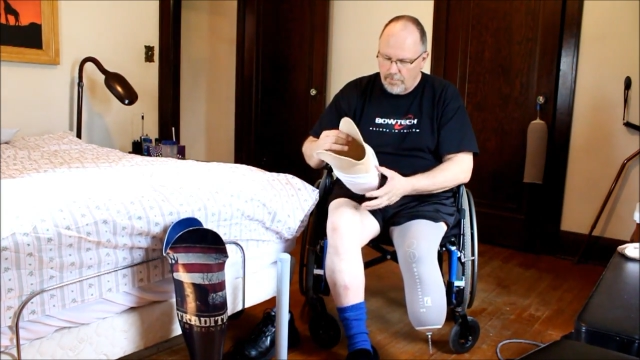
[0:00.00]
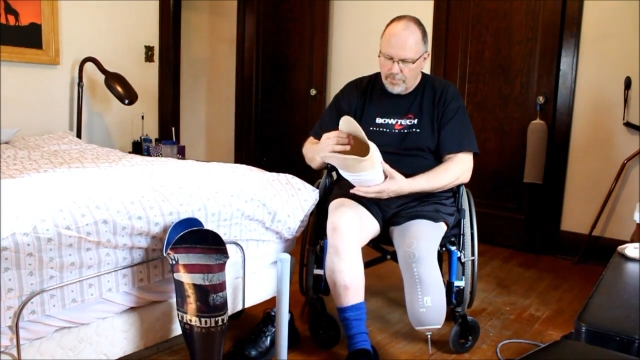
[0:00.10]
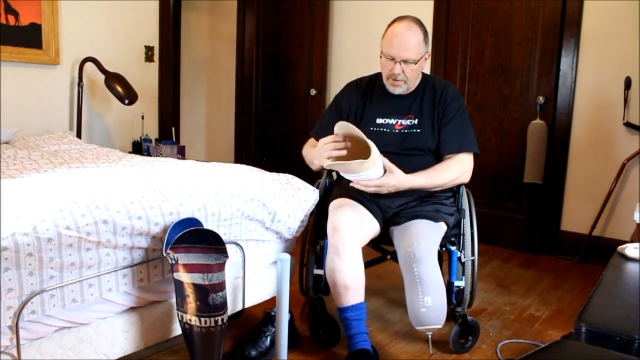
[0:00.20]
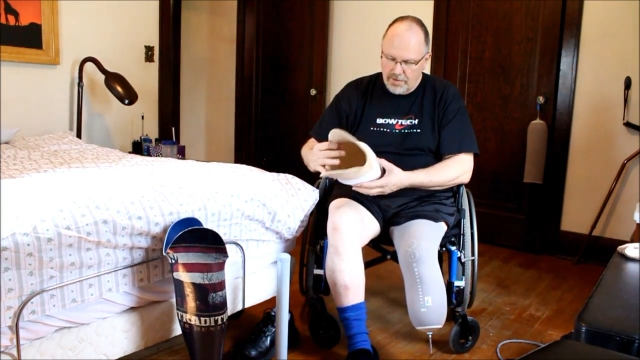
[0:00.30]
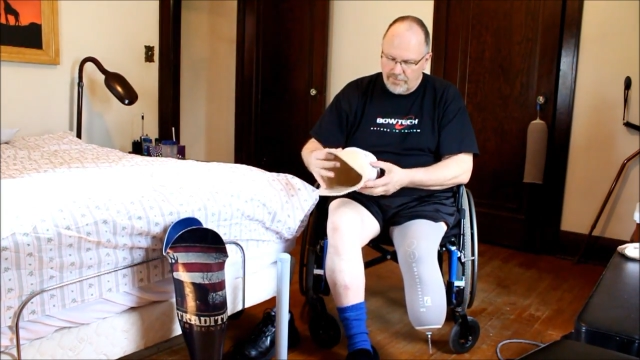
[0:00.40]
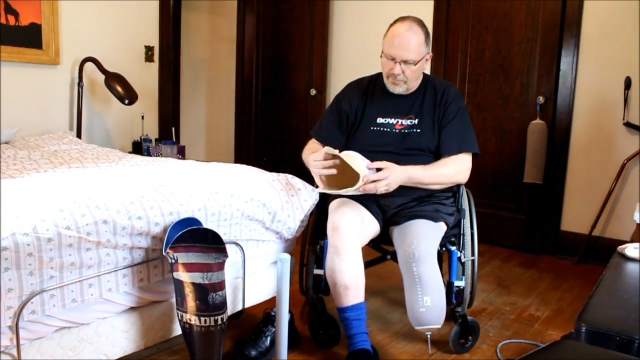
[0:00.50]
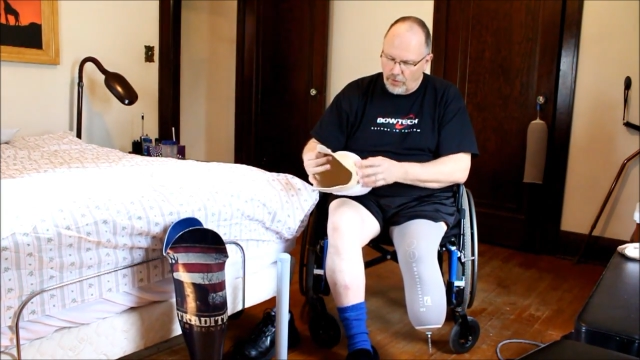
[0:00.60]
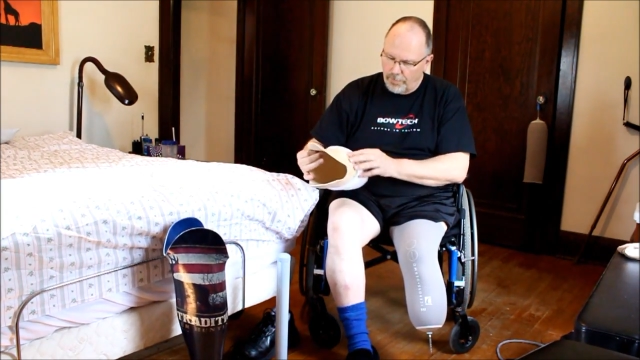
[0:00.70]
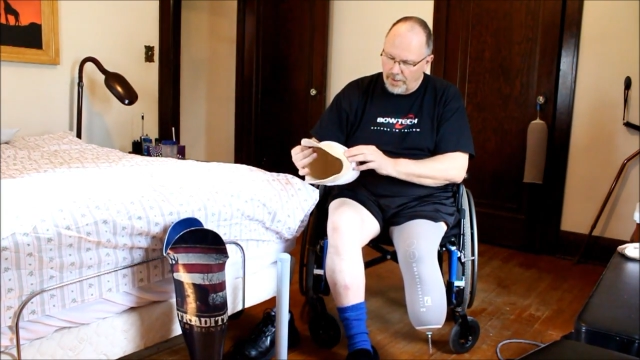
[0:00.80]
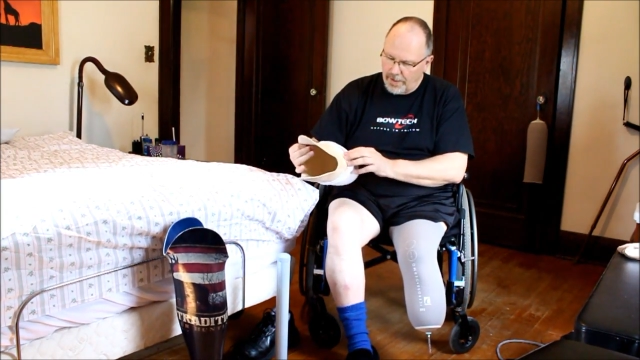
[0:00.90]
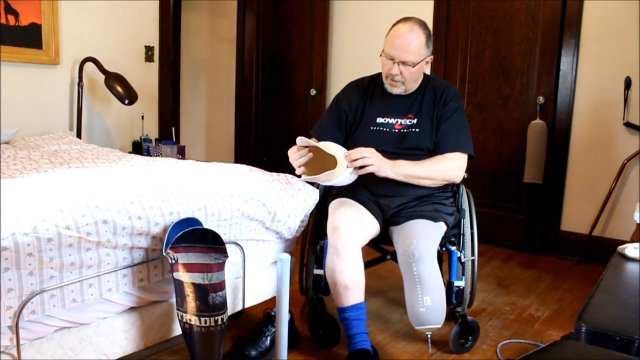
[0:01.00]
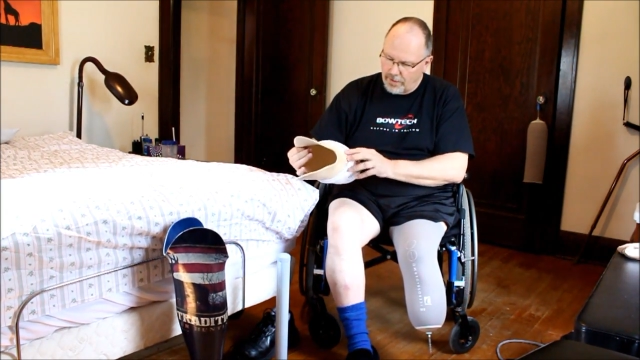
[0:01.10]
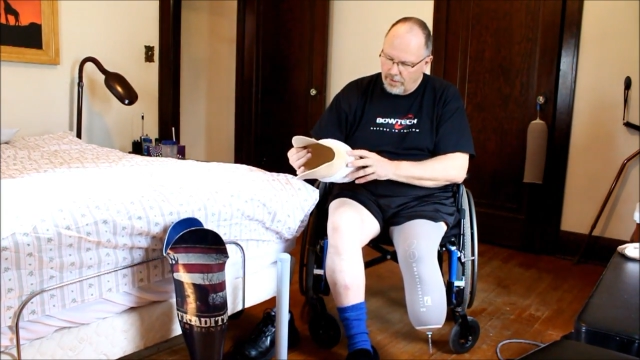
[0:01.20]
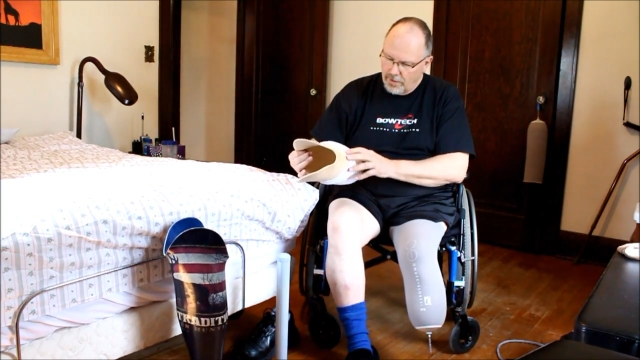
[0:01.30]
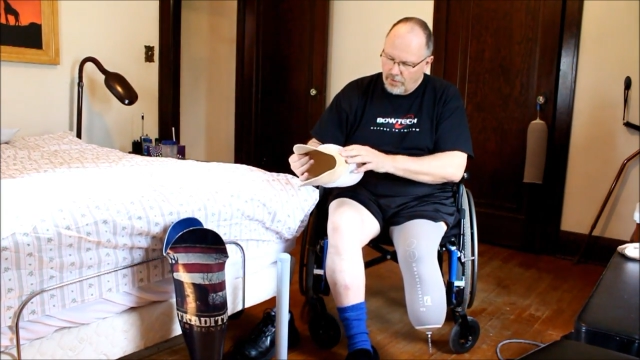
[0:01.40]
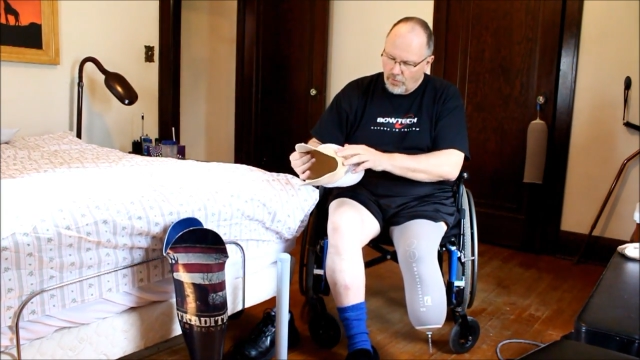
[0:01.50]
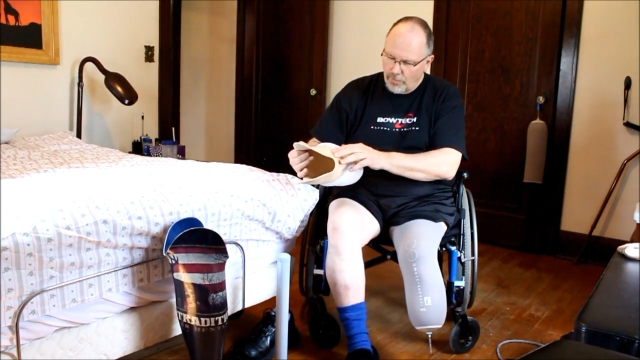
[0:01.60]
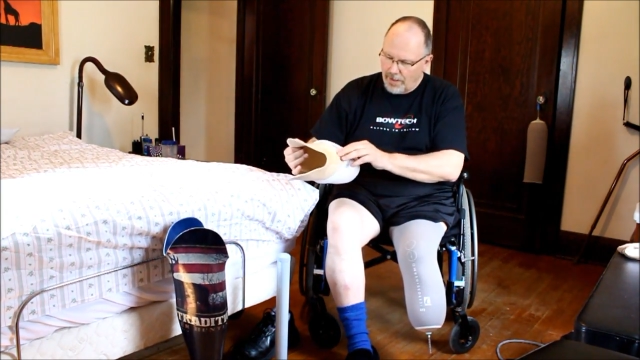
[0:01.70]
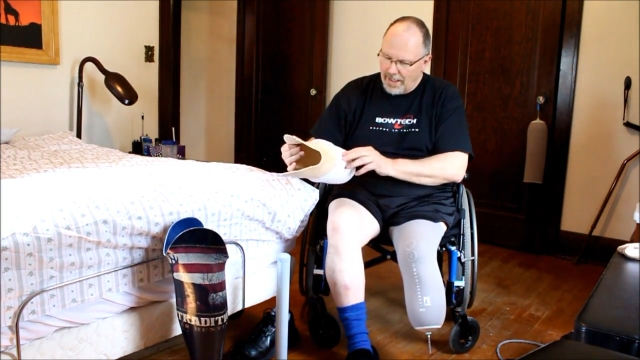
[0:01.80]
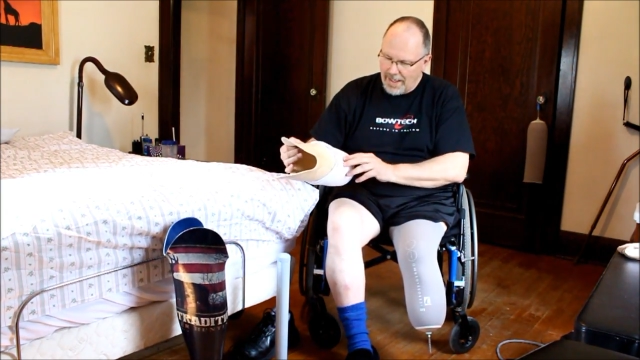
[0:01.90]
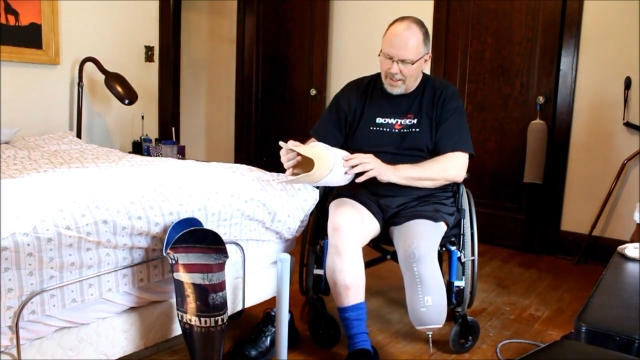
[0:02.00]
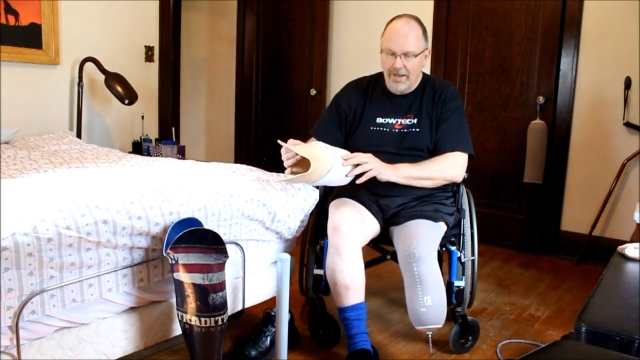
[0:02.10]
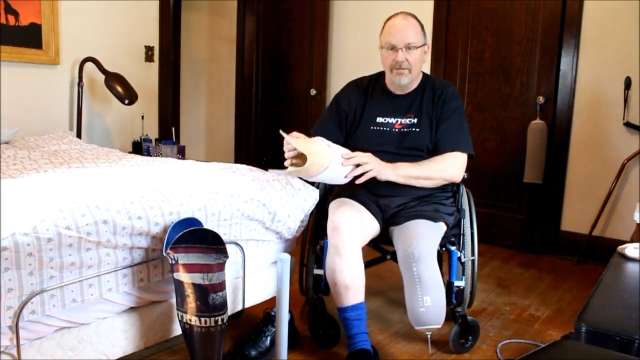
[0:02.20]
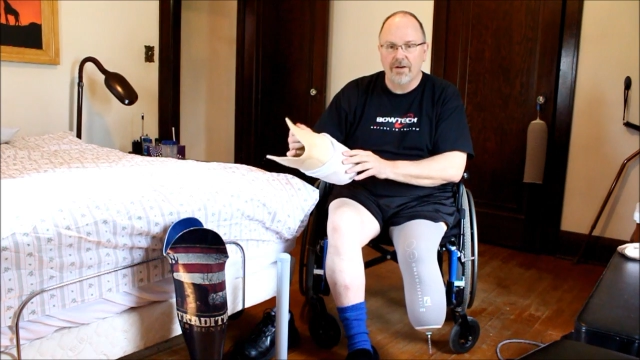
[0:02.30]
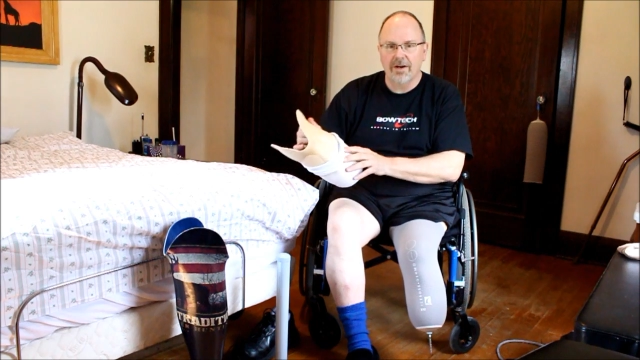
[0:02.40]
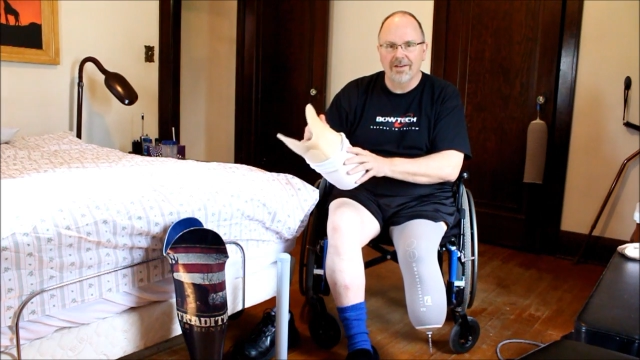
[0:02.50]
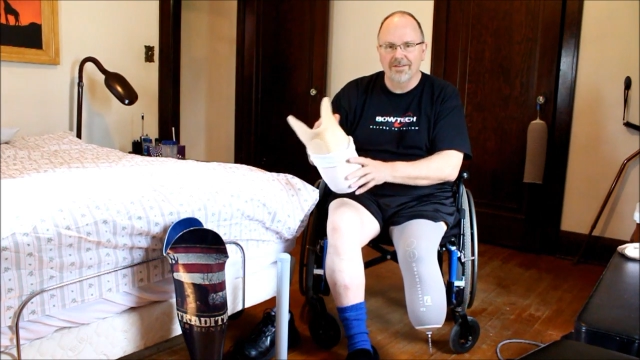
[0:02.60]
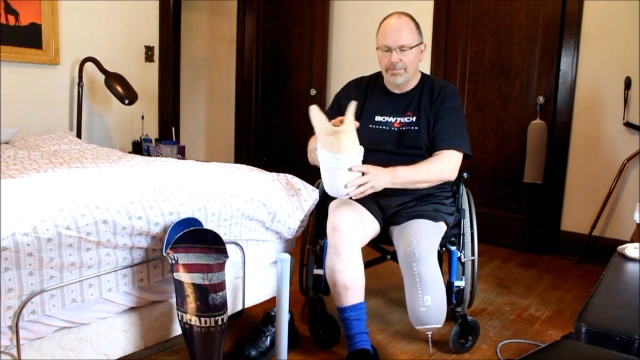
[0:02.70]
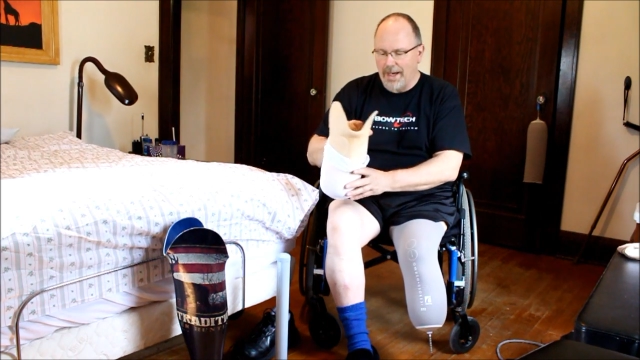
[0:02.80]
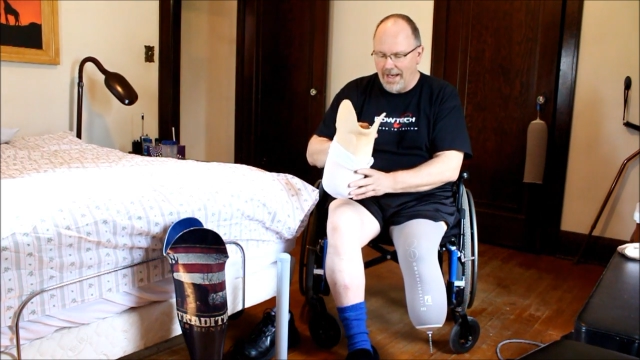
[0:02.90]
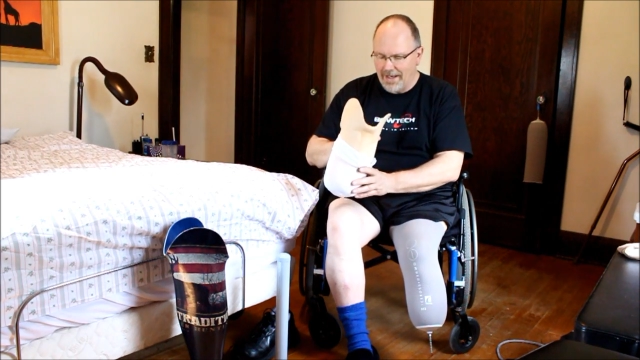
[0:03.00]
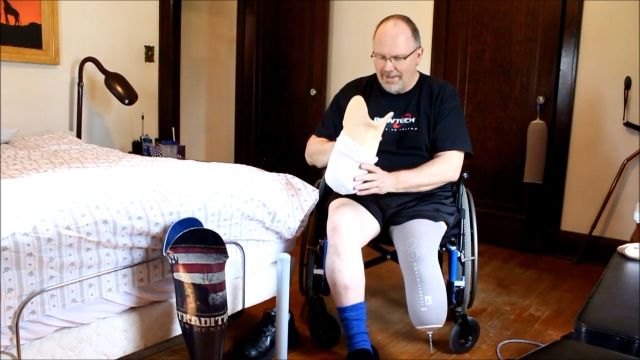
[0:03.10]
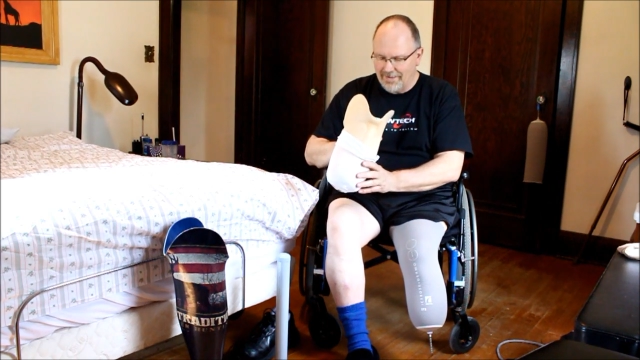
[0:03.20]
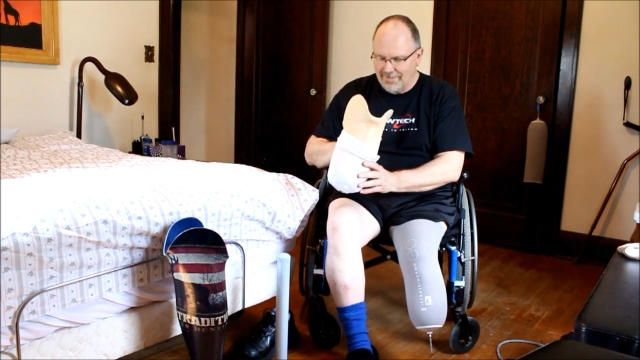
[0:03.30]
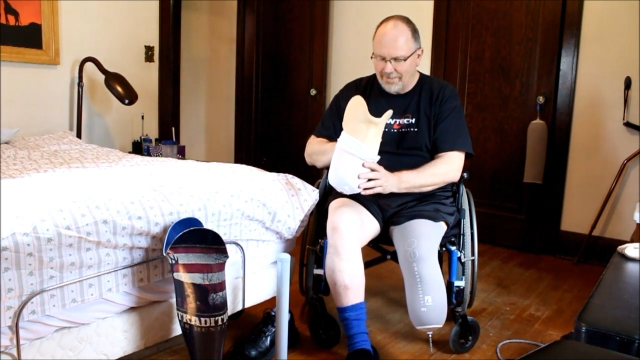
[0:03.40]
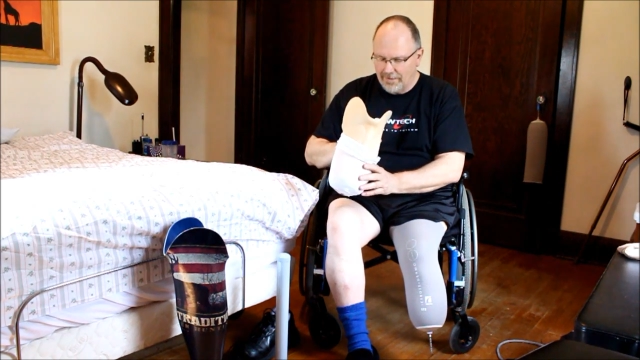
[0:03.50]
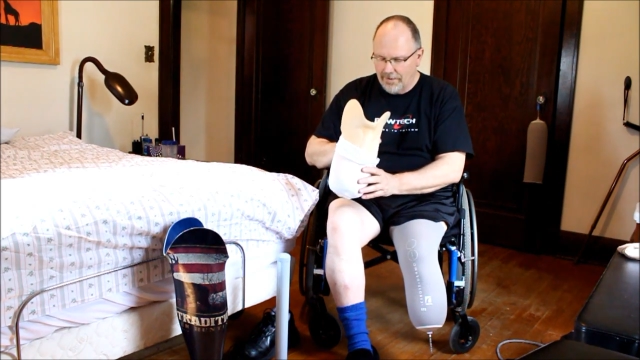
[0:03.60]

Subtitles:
But this foam liner, we've been adding various pads,